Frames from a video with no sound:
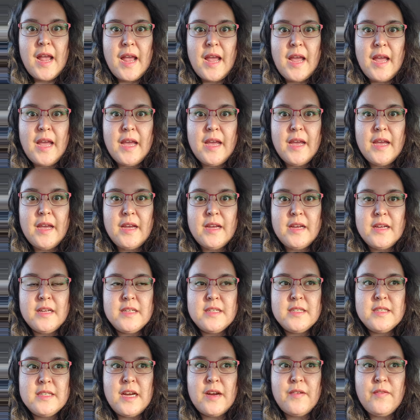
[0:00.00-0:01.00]

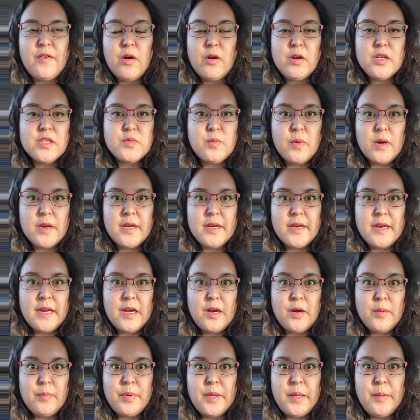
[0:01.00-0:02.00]
And I've always wanted to
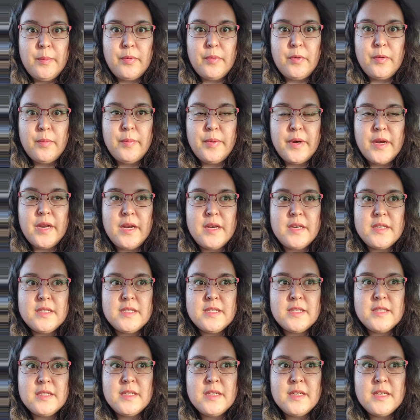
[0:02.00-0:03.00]
help people,
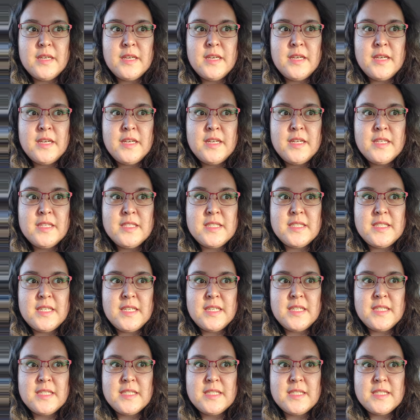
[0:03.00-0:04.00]
but
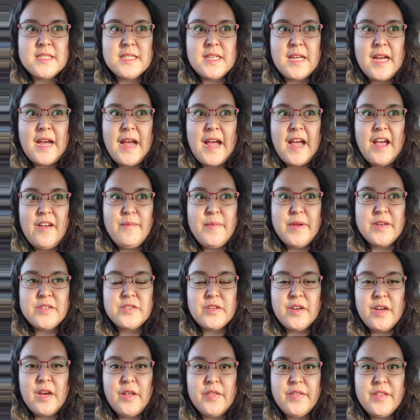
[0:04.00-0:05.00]
since I have
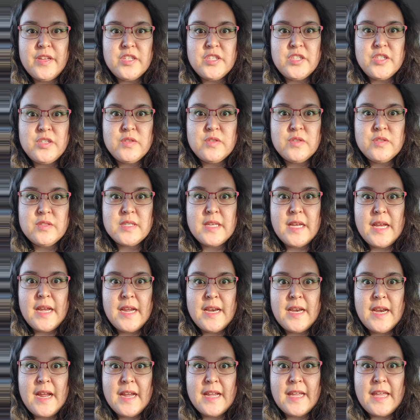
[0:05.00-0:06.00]
mental health issues
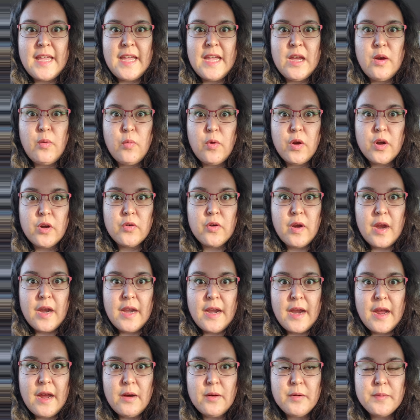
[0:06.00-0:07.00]
and I can't work right
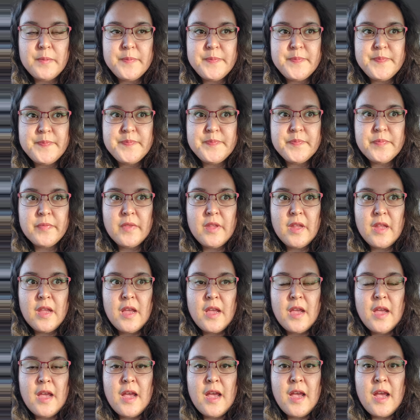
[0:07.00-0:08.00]
now,
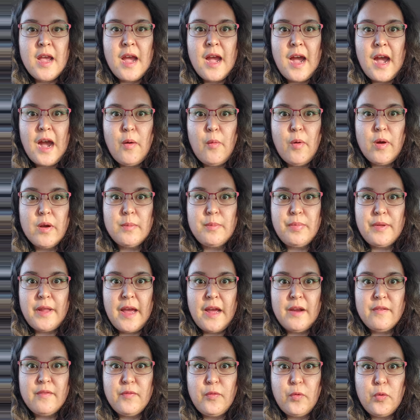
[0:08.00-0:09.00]
I want a
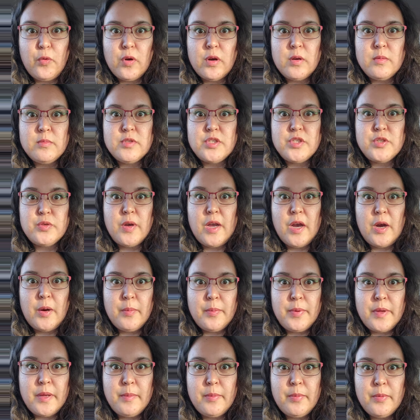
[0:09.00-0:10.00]
platform to
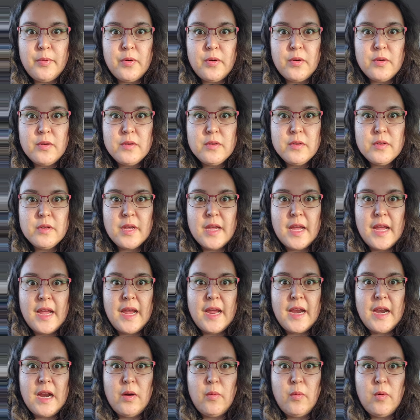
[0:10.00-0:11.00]
help people
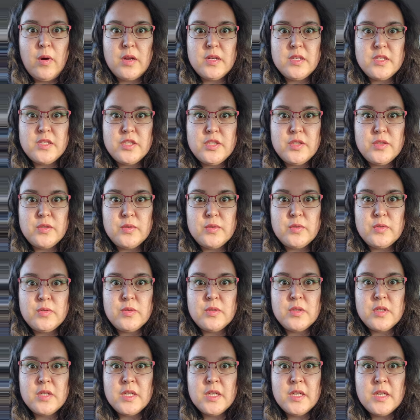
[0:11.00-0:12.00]
and I want
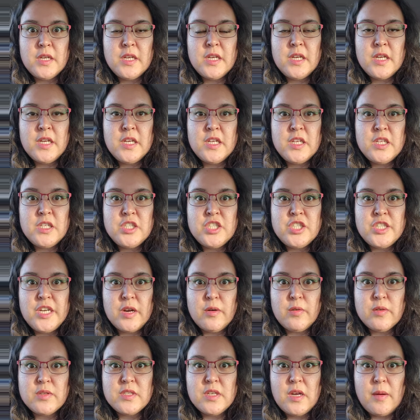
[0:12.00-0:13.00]
to
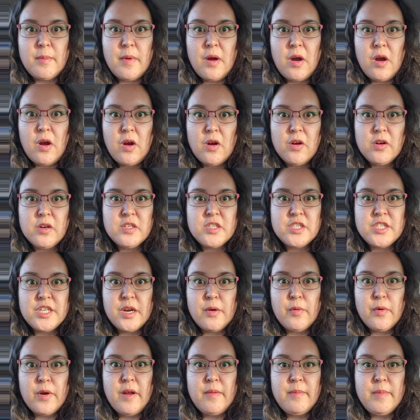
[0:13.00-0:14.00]
share what's on my heart and
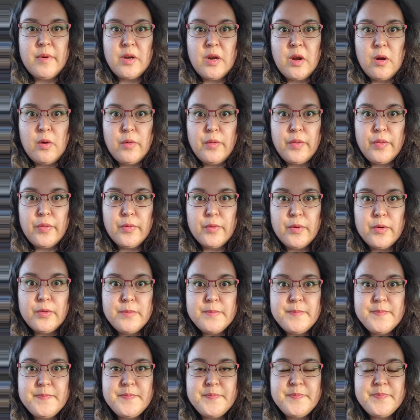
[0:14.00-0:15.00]
share what I've been going
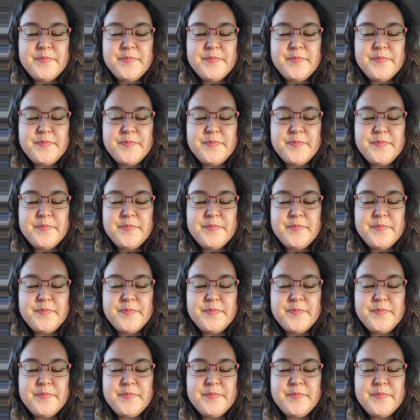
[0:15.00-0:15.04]
through.